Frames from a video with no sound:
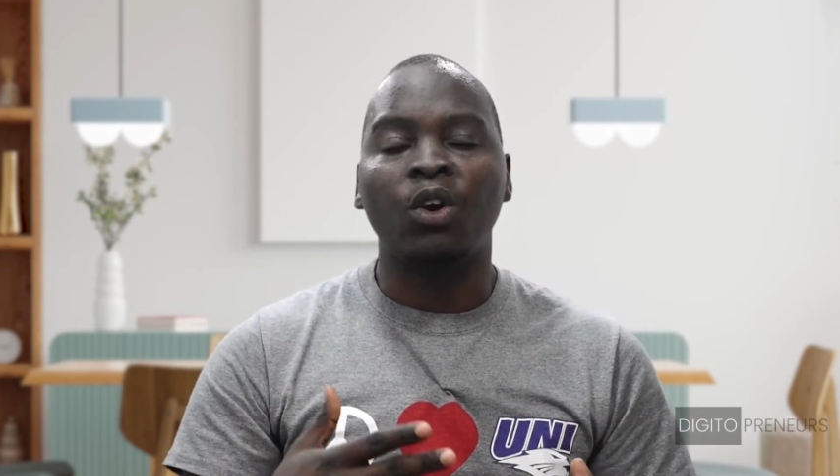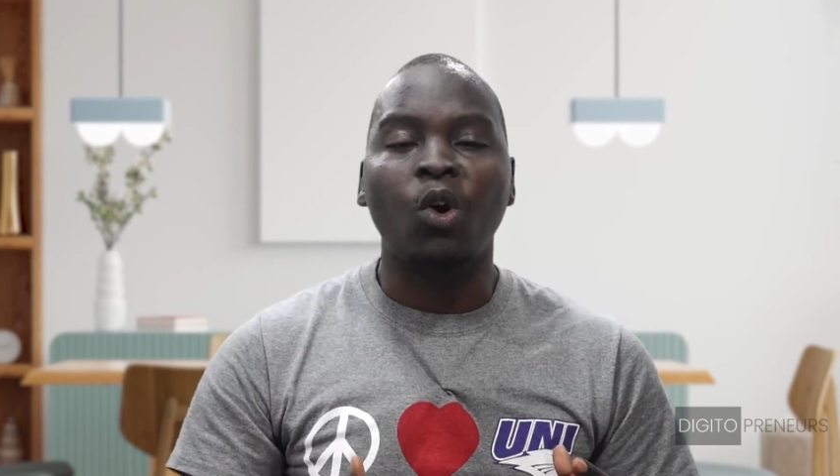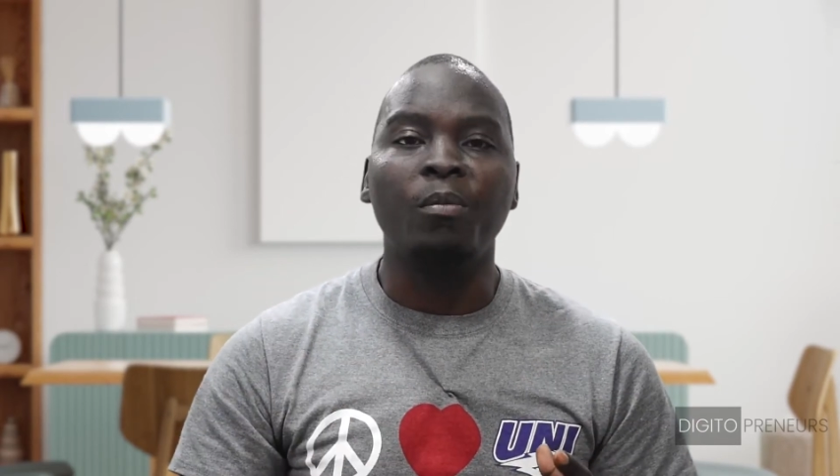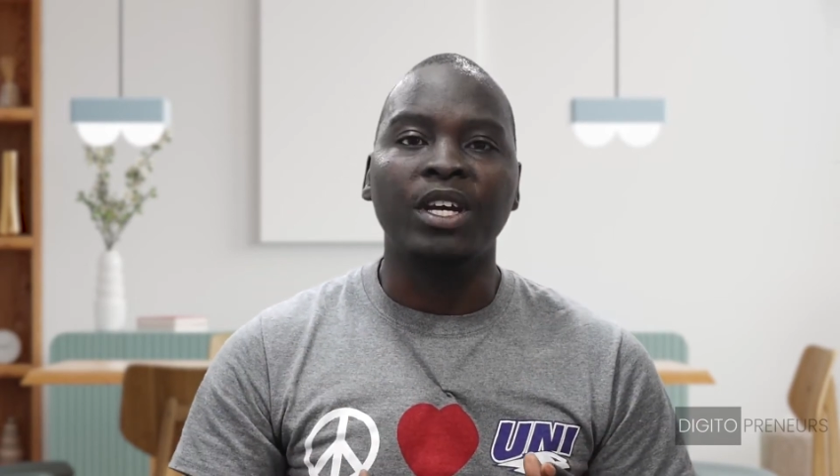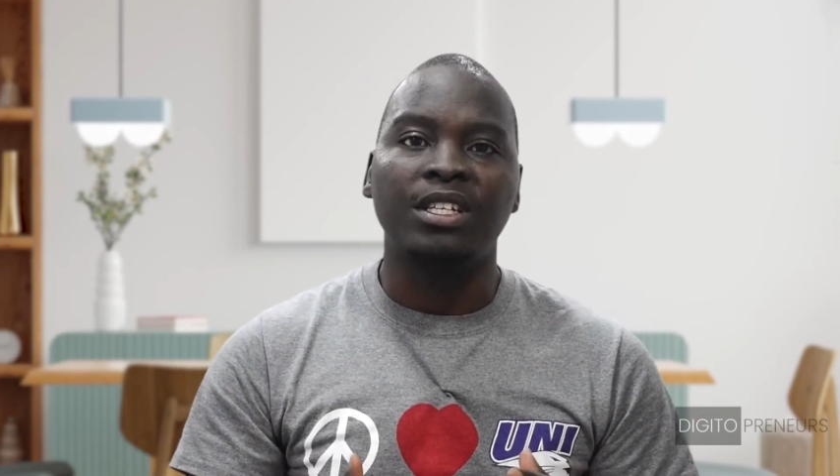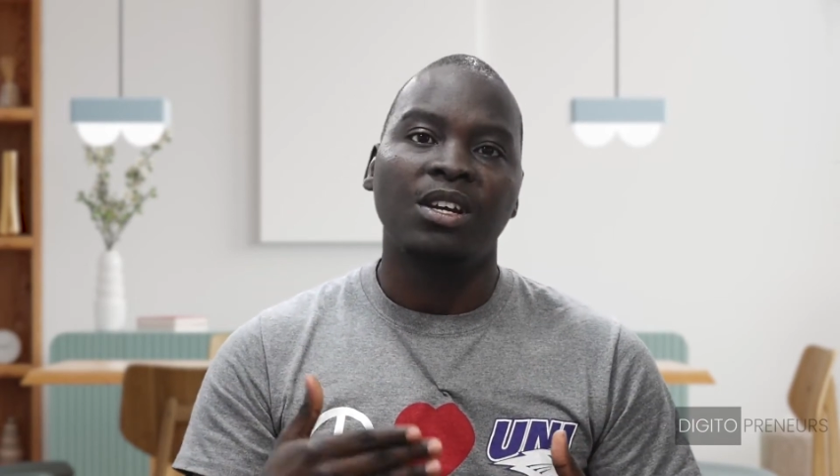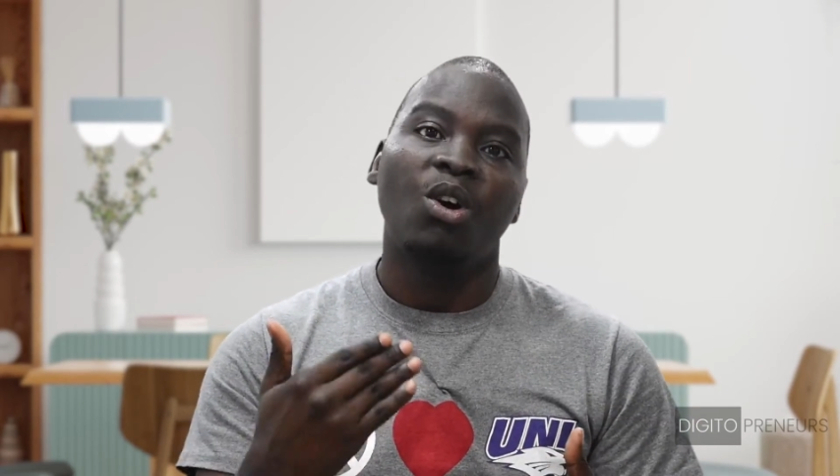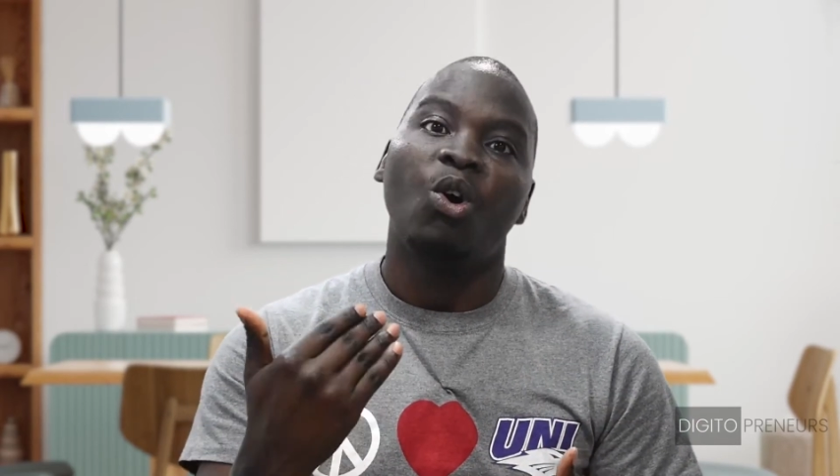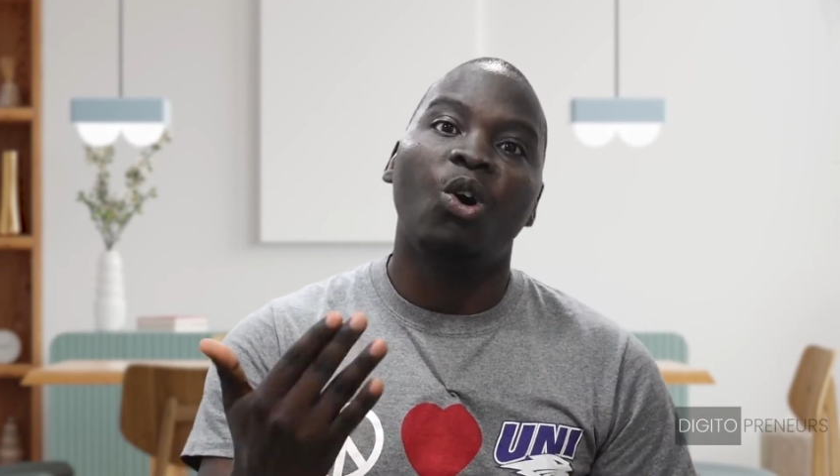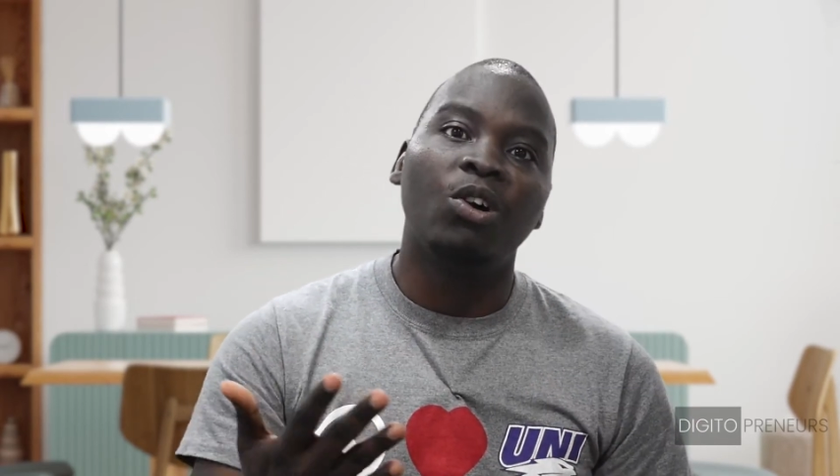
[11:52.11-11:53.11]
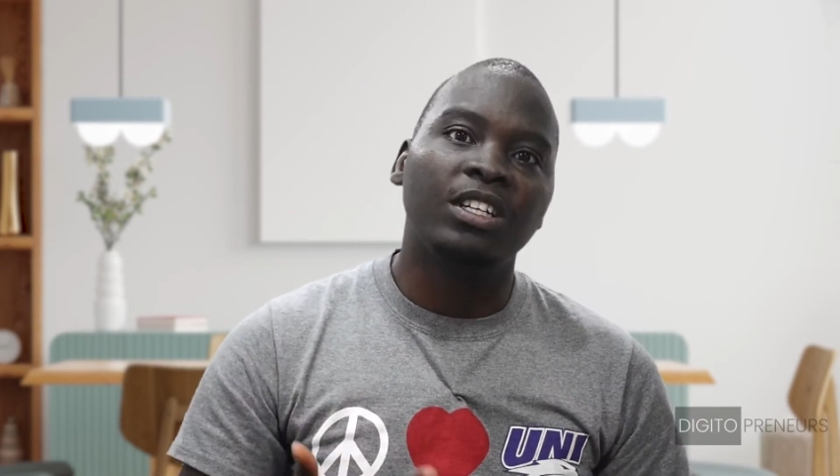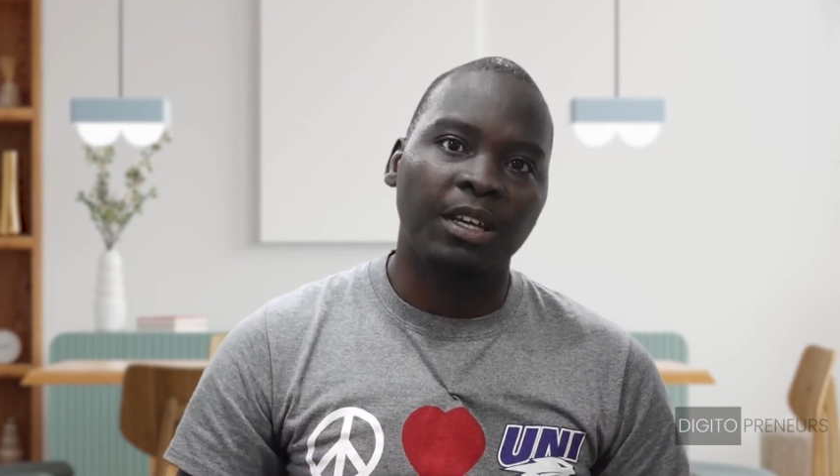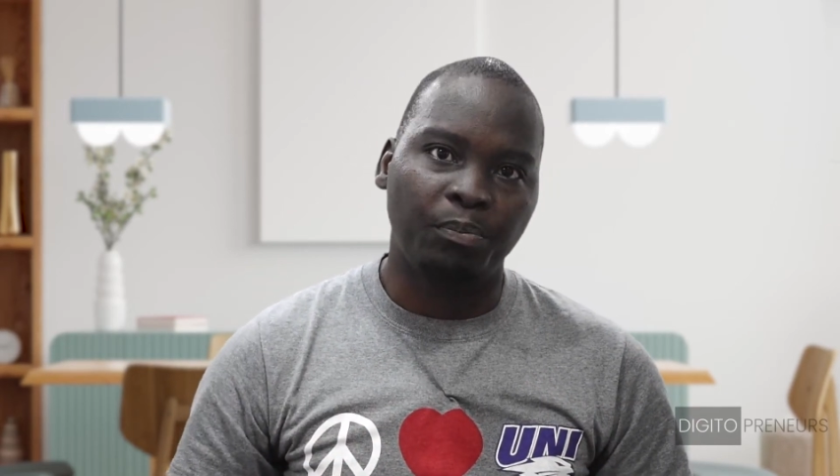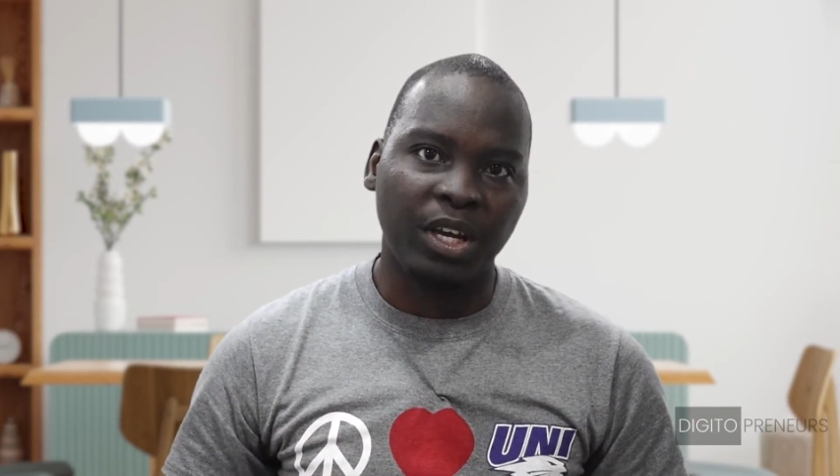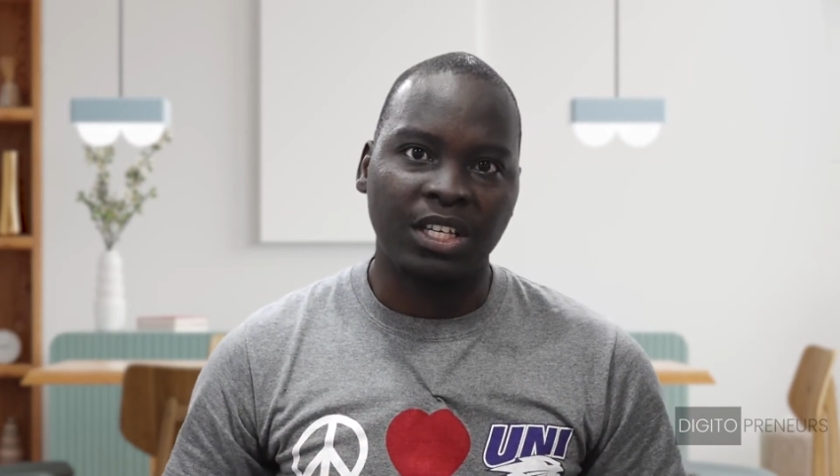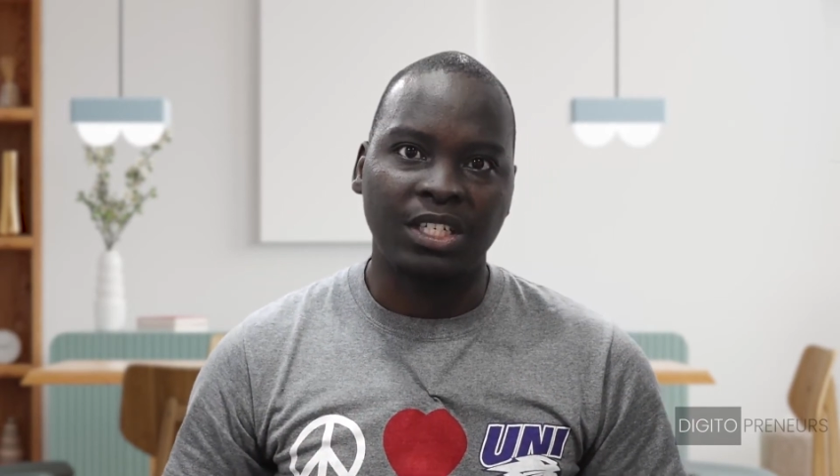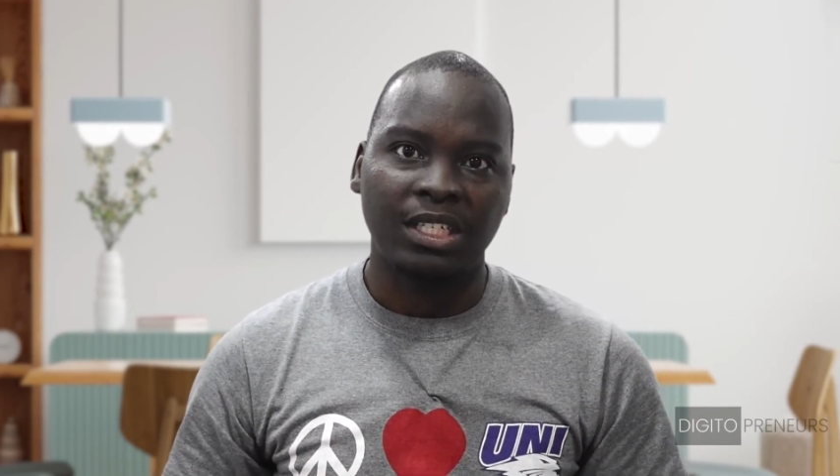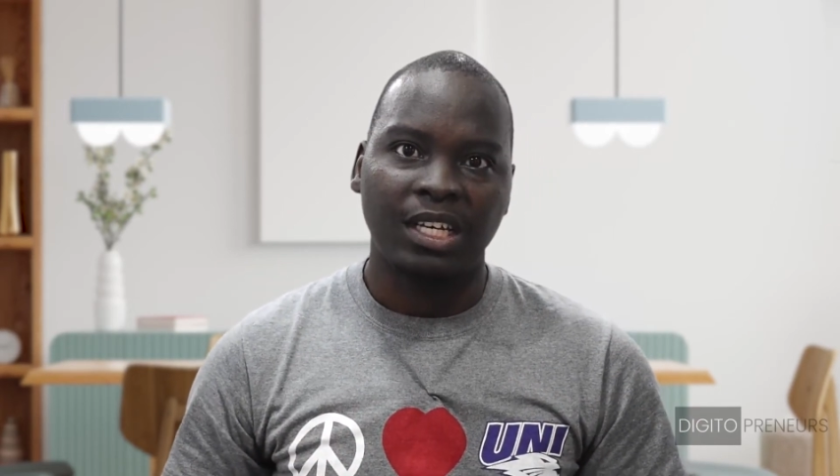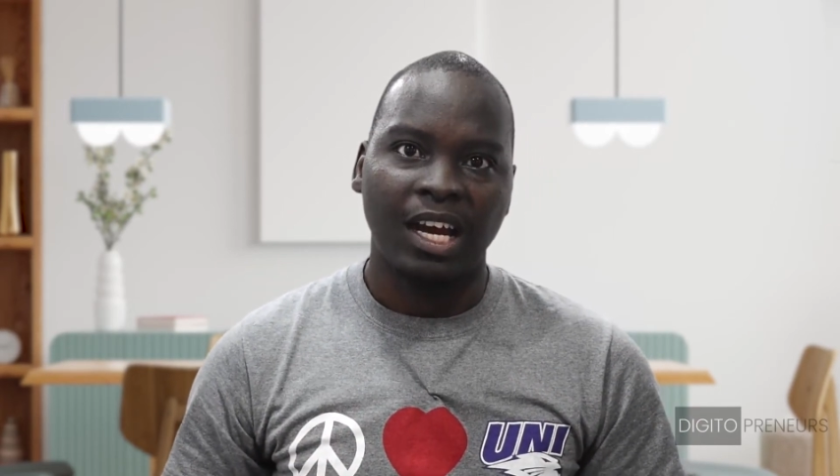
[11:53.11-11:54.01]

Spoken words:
comment on the page,